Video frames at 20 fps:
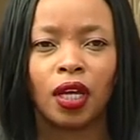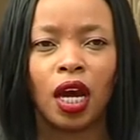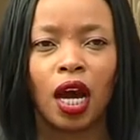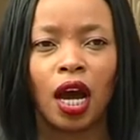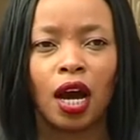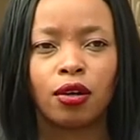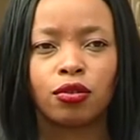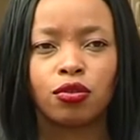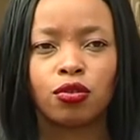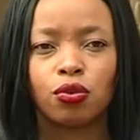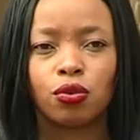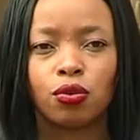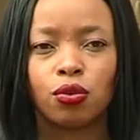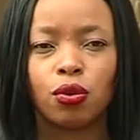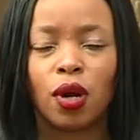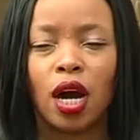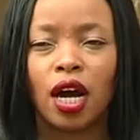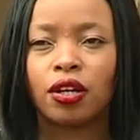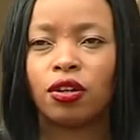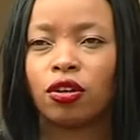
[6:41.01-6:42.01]
how
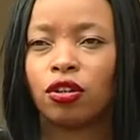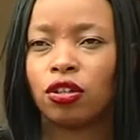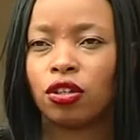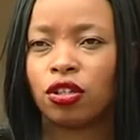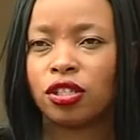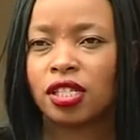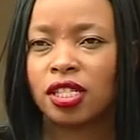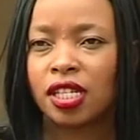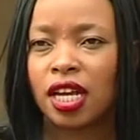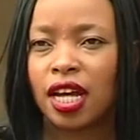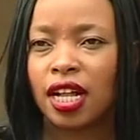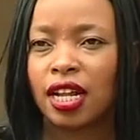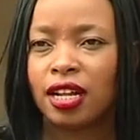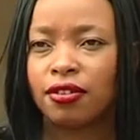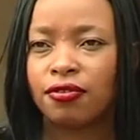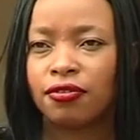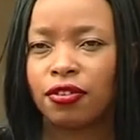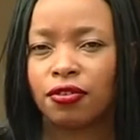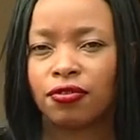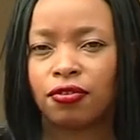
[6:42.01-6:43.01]
to handle
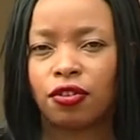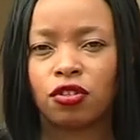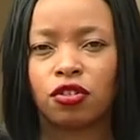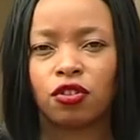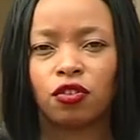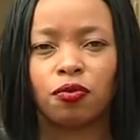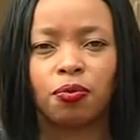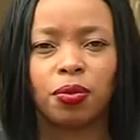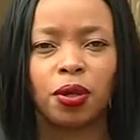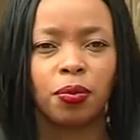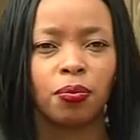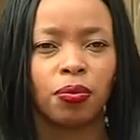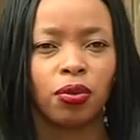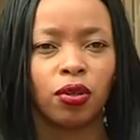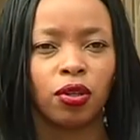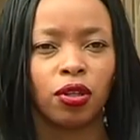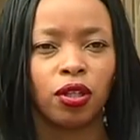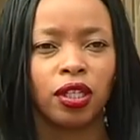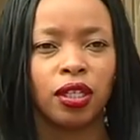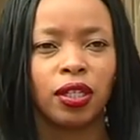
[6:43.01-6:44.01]
yourself in front of
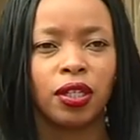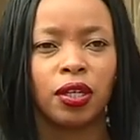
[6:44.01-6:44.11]
people